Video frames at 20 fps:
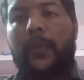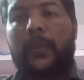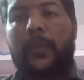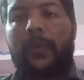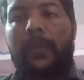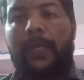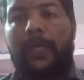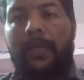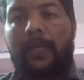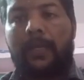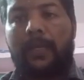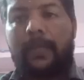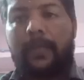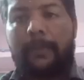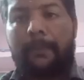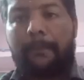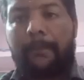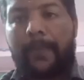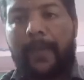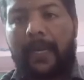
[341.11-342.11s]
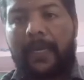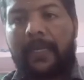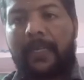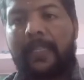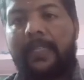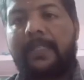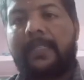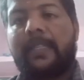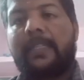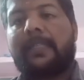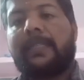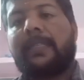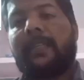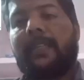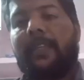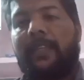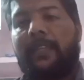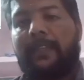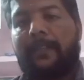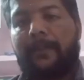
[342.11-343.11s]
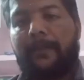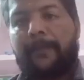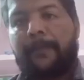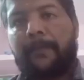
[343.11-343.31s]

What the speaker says: to practice listening.